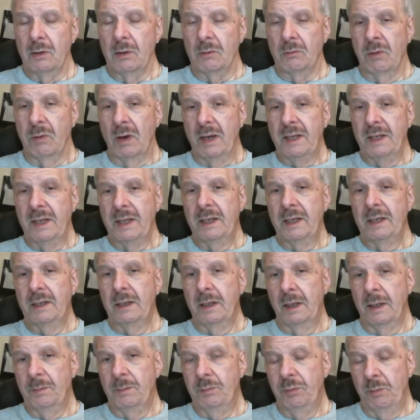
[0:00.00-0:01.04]
Writing
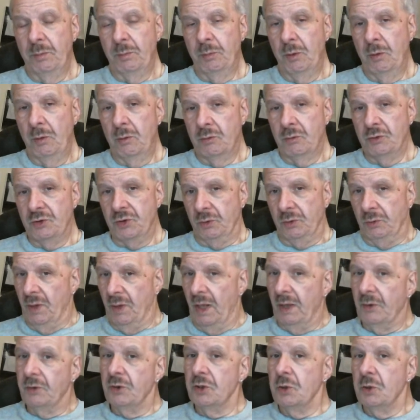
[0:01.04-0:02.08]
a proposal,
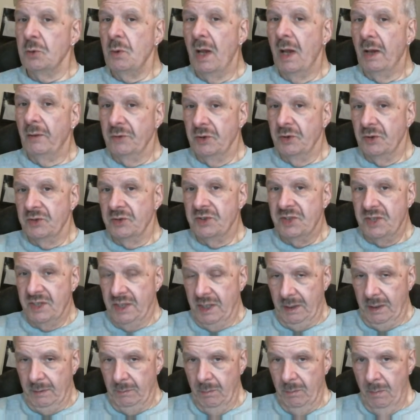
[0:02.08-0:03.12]
now that you have your
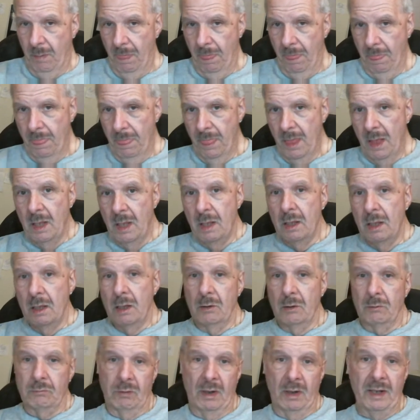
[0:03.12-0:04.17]
team,
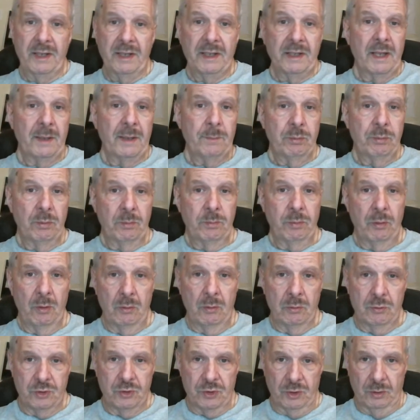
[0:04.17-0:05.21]
writing a
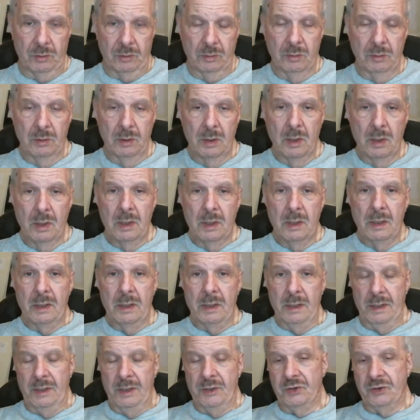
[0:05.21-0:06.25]
proposal
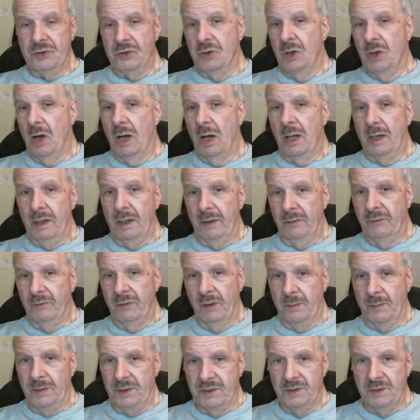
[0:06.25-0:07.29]
is not a
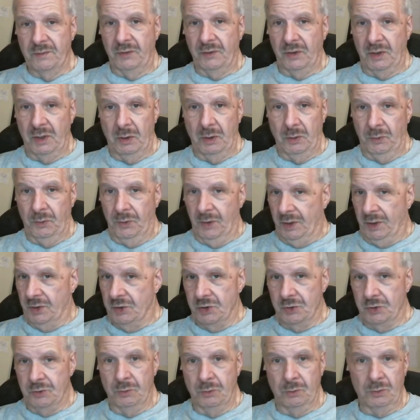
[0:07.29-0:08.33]
very difficult thing
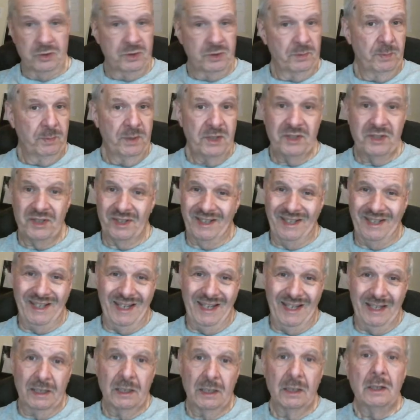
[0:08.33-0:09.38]
to do. It's a piece of
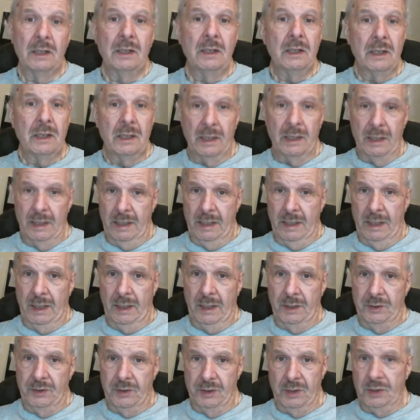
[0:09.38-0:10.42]
cake,
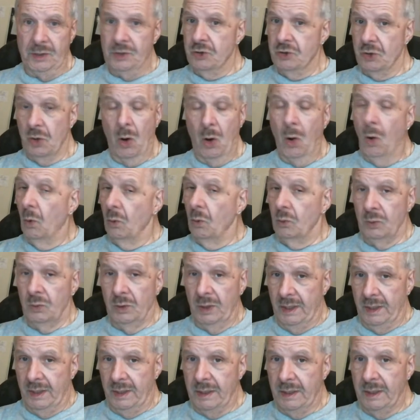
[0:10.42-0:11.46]
and it's
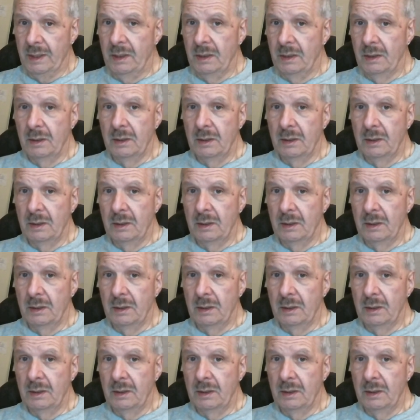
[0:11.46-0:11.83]
only